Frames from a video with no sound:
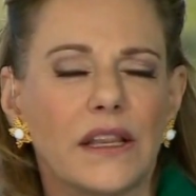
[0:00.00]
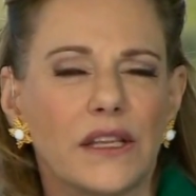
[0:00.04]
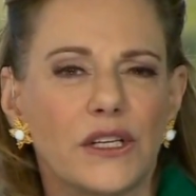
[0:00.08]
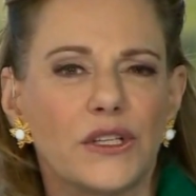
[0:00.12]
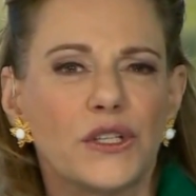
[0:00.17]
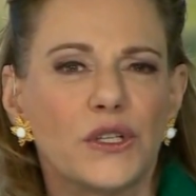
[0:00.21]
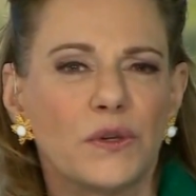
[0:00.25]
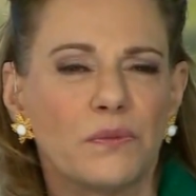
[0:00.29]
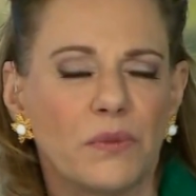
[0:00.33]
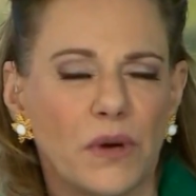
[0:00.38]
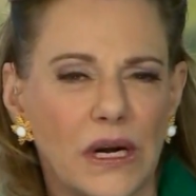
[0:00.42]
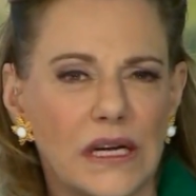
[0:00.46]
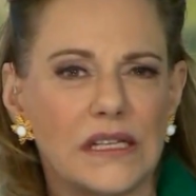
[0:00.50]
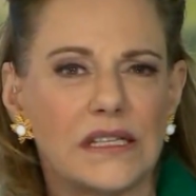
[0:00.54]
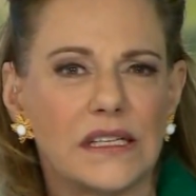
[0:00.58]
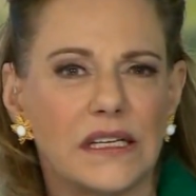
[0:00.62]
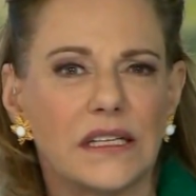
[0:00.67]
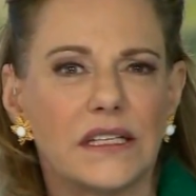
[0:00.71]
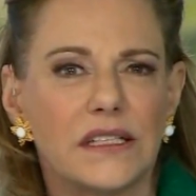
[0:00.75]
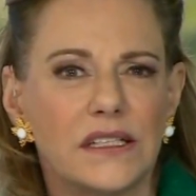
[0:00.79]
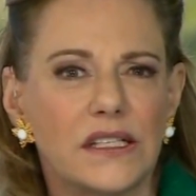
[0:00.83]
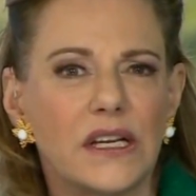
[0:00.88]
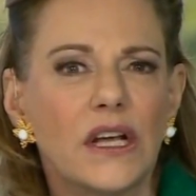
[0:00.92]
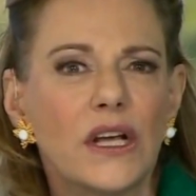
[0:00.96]
And the two
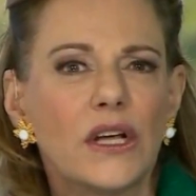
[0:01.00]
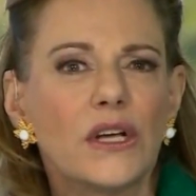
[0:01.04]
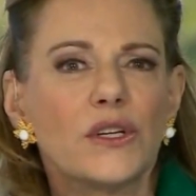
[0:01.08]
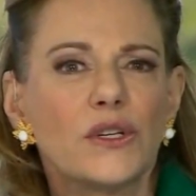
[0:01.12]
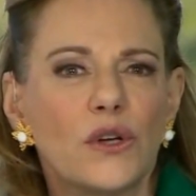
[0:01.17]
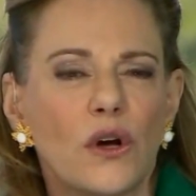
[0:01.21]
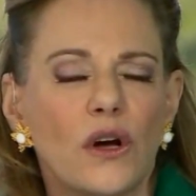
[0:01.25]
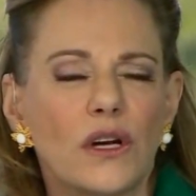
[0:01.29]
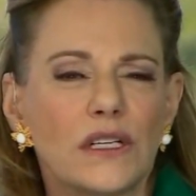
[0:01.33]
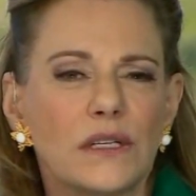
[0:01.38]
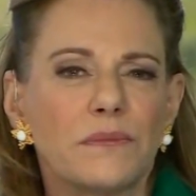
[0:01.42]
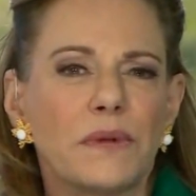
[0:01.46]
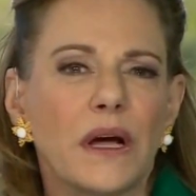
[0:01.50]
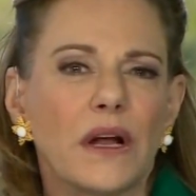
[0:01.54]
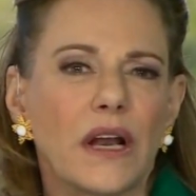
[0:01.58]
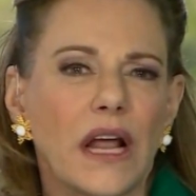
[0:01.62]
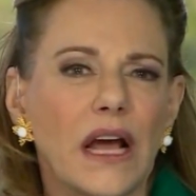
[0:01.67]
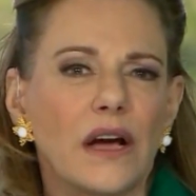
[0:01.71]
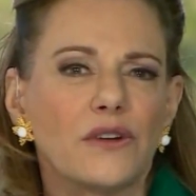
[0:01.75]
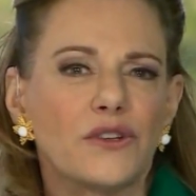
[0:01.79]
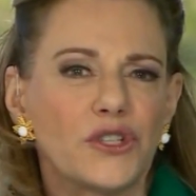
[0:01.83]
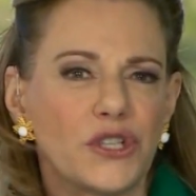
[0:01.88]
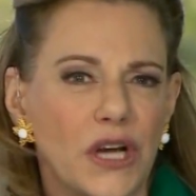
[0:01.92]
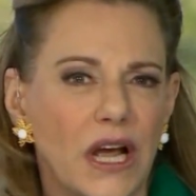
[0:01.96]
presidents talked about
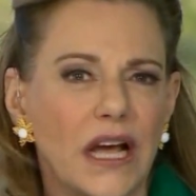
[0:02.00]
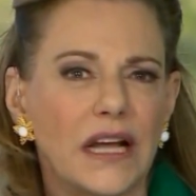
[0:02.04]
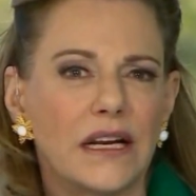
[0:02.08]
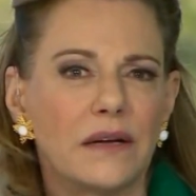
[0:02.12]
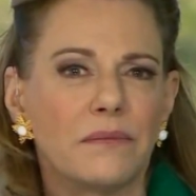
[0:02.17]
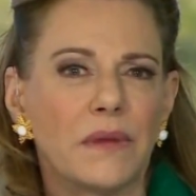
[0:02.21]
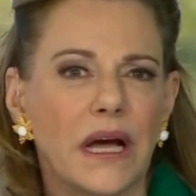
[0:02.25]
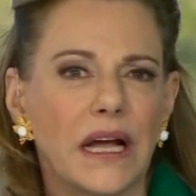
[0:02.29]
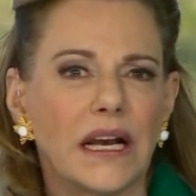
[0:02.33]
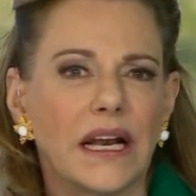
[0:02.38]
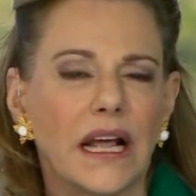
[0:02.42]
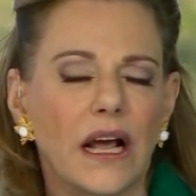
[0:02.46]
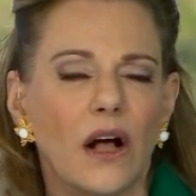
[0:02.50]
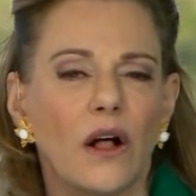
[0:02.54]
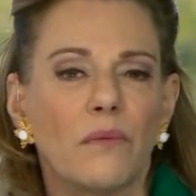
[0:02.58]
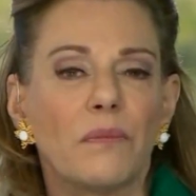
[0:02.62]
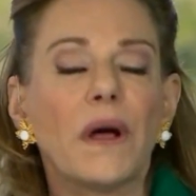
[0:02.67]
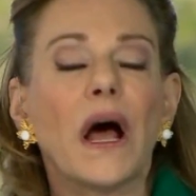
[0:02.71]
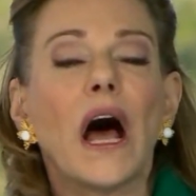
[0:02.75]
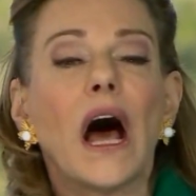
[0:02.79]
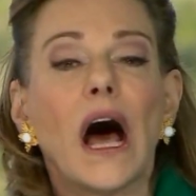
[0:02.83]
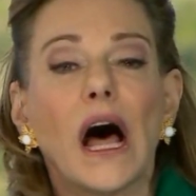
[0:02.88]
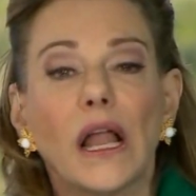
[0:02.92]
how China might help,